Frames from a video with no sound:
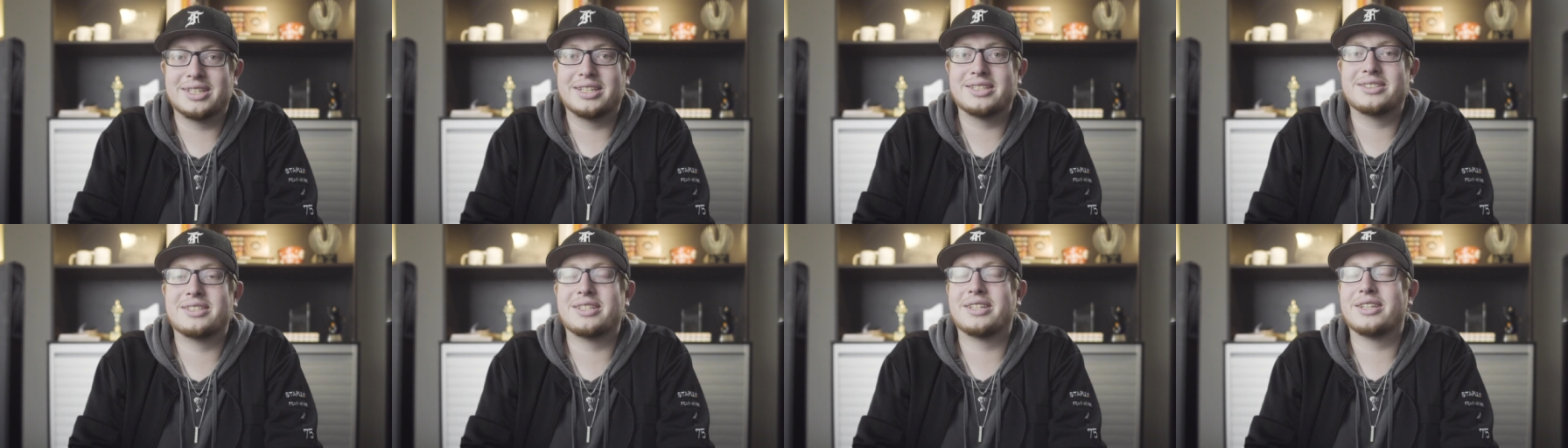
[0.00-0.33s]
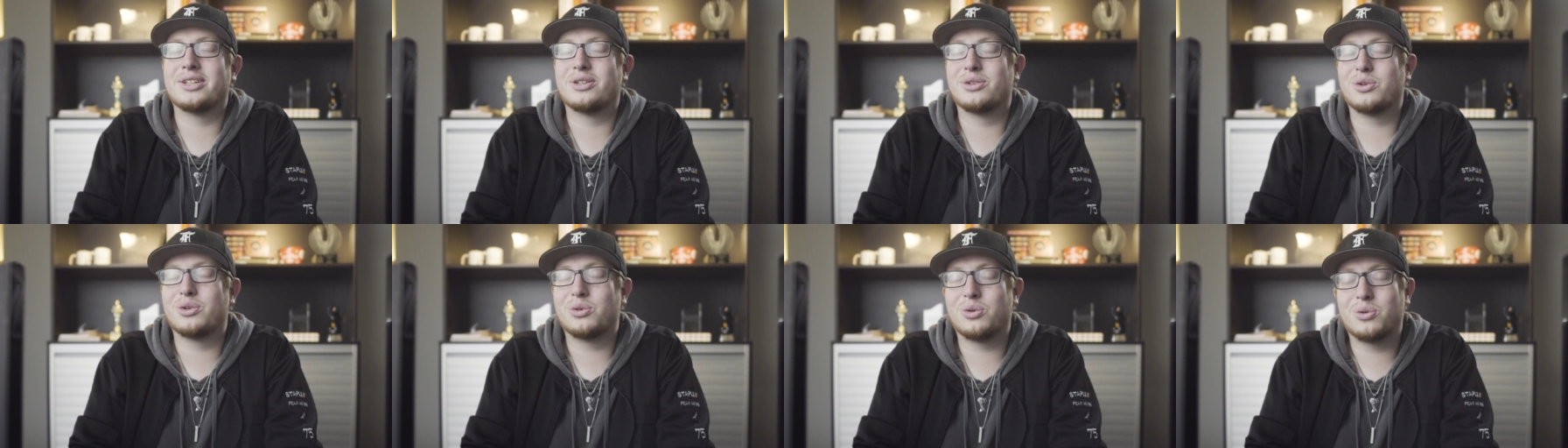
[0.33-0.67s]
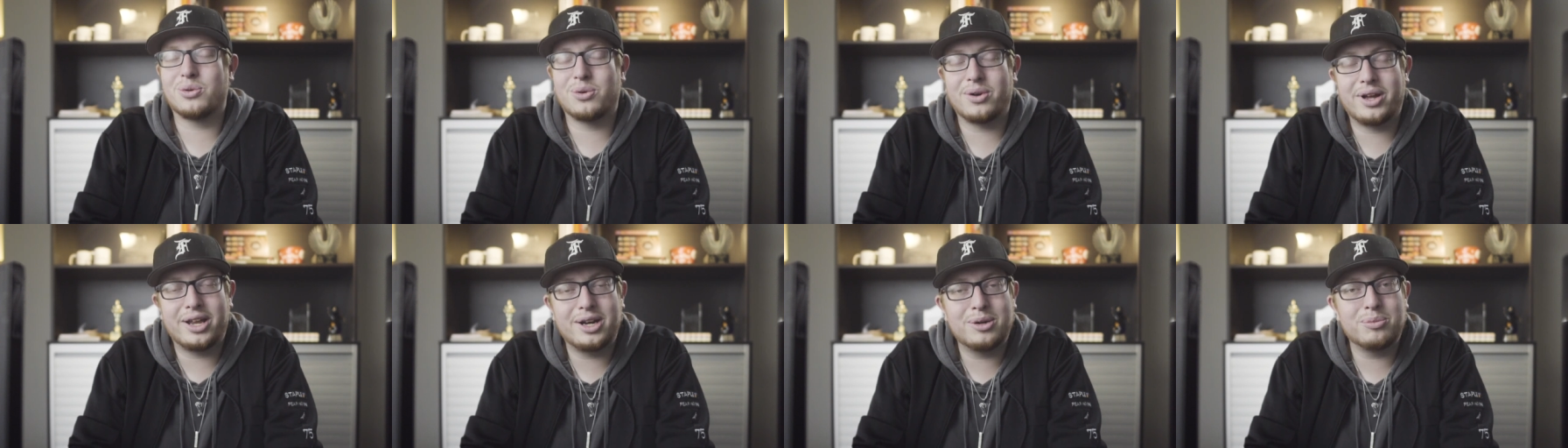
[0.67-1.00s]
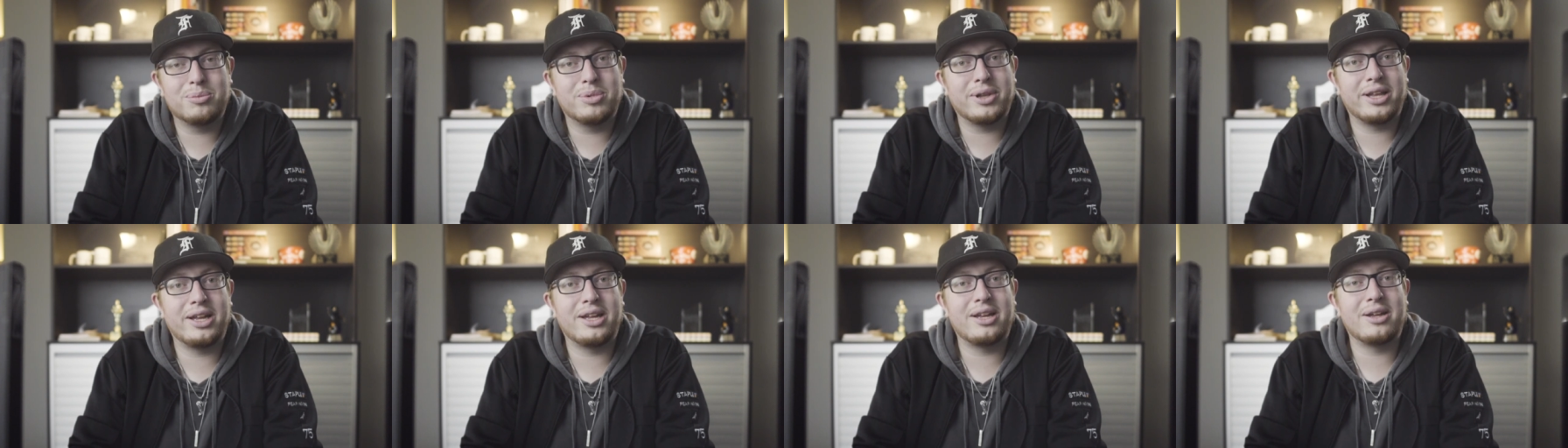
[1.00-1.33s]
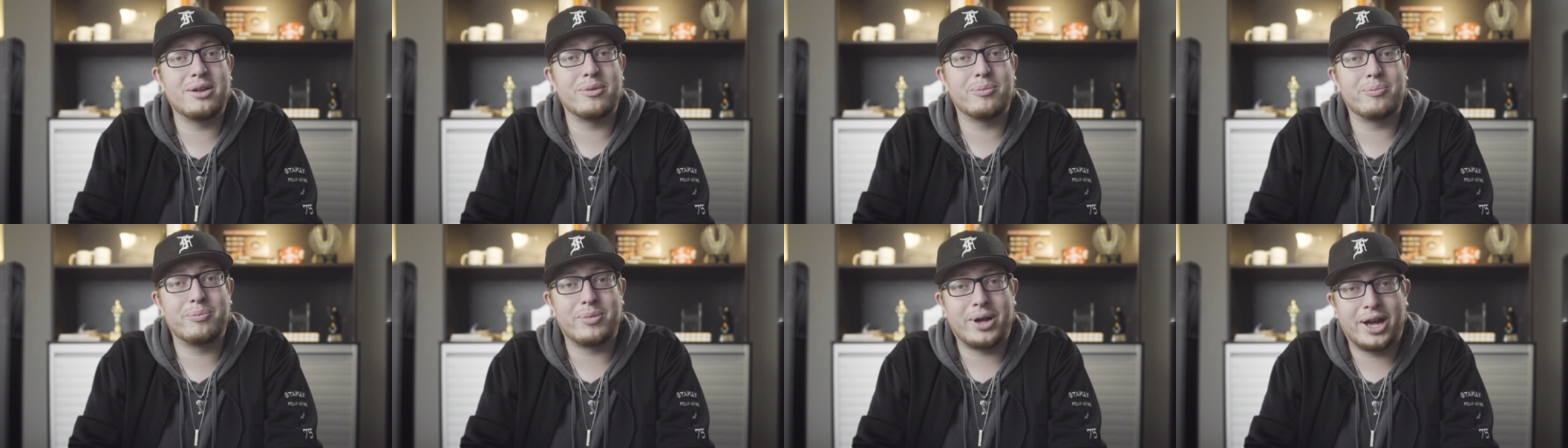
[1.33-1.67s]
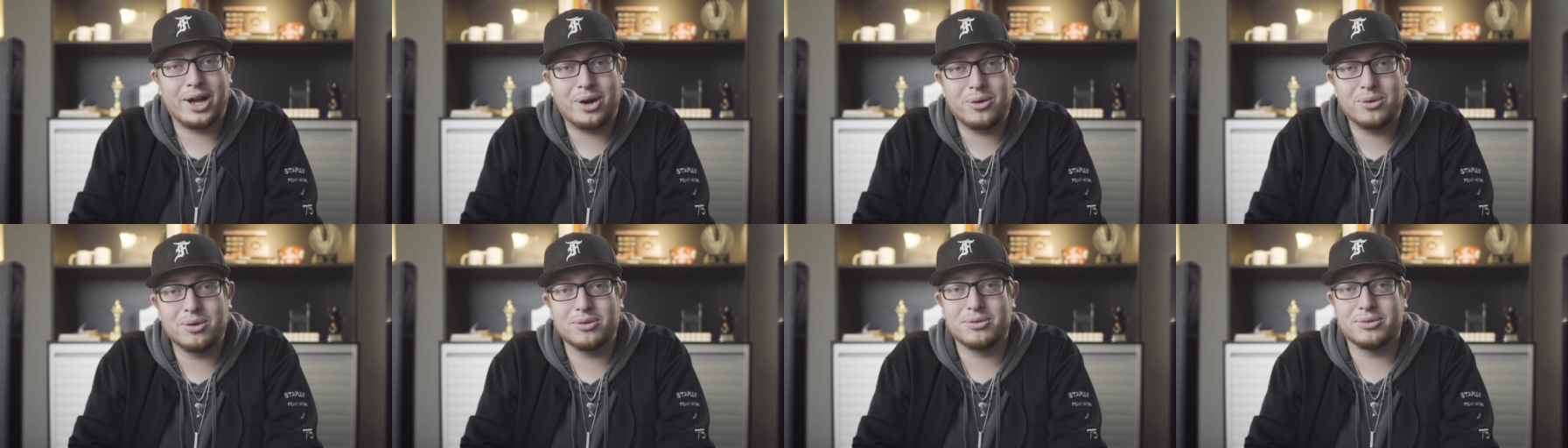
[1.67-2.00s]
is an incredibly
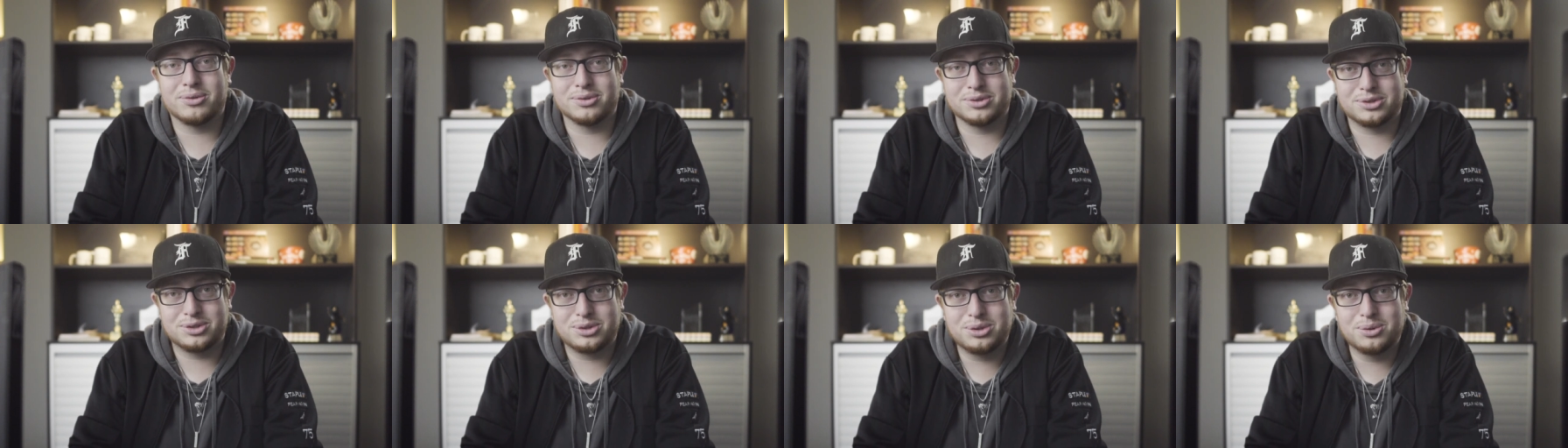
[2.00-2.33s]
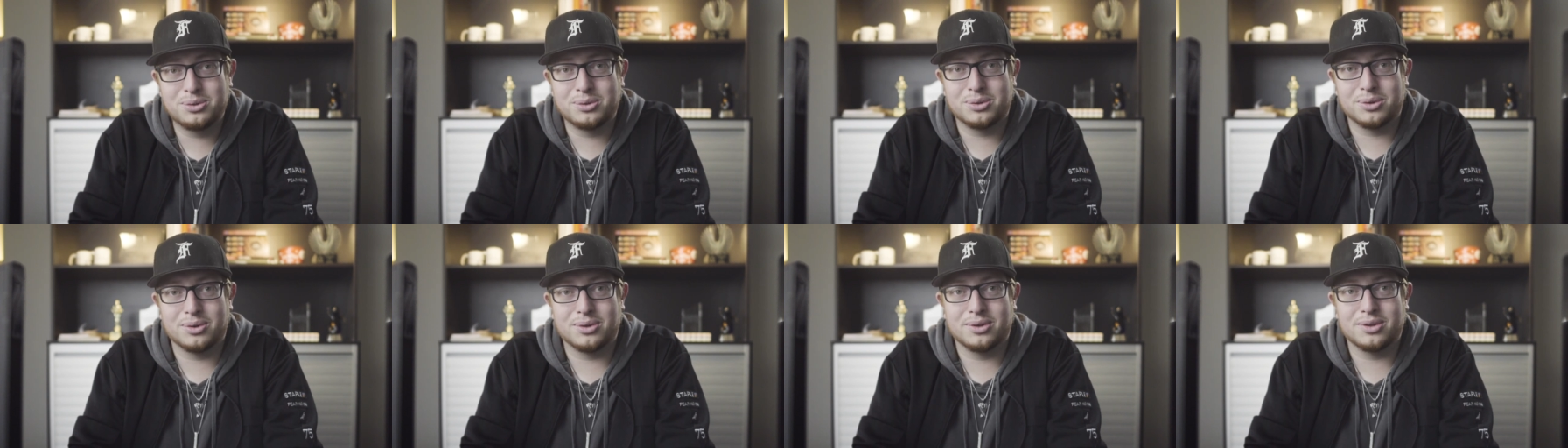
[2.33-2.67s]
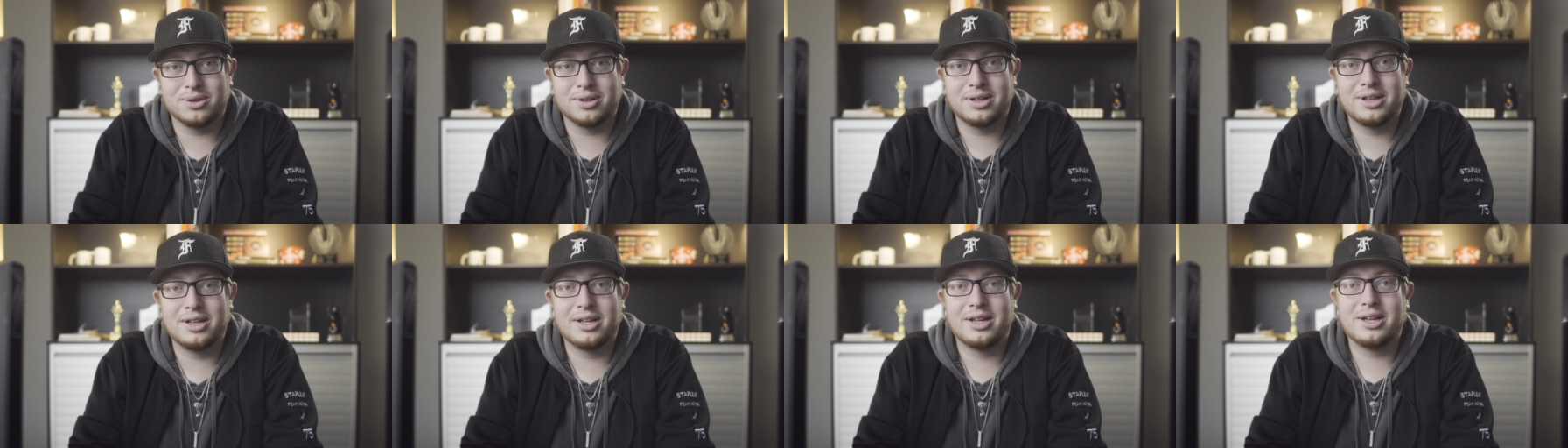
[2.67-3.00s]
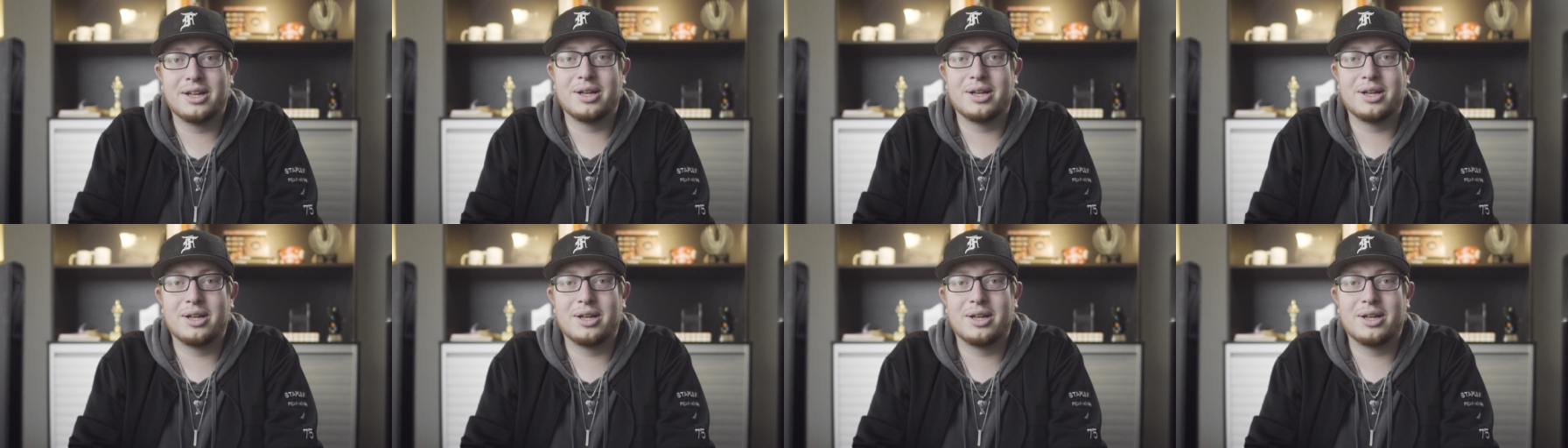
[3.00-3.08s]
powerful tool,